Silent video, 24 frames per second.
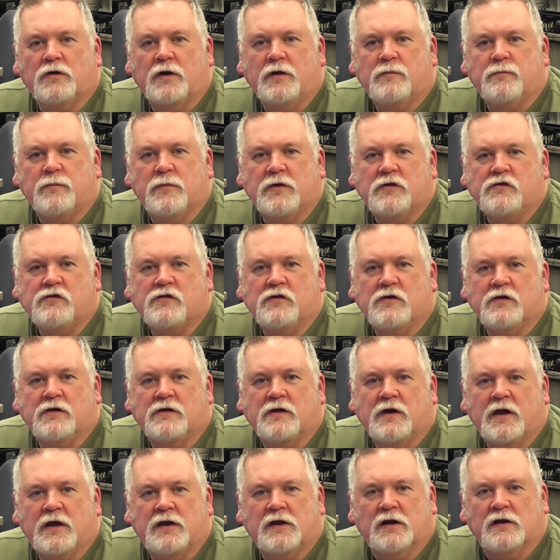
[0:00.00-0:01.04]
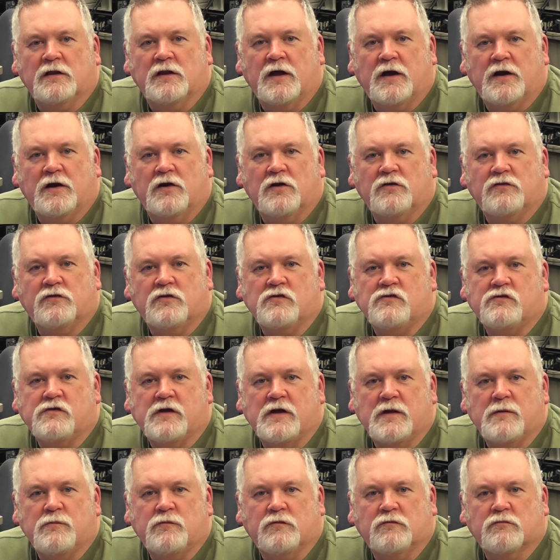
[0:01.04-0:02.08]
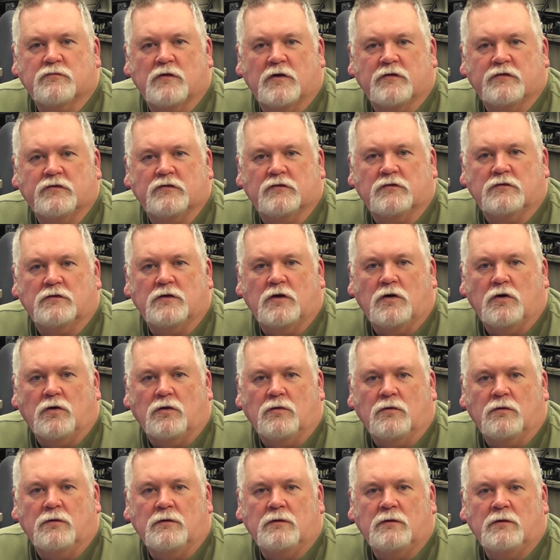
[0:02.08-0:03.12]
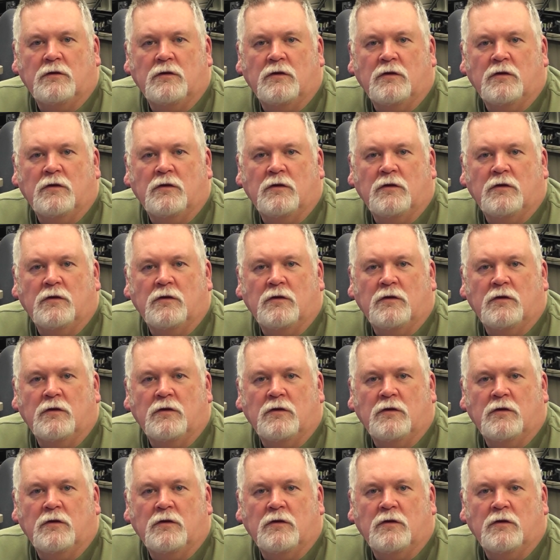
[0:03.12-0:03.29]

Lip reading: admission in a letter to James Russell Lowell,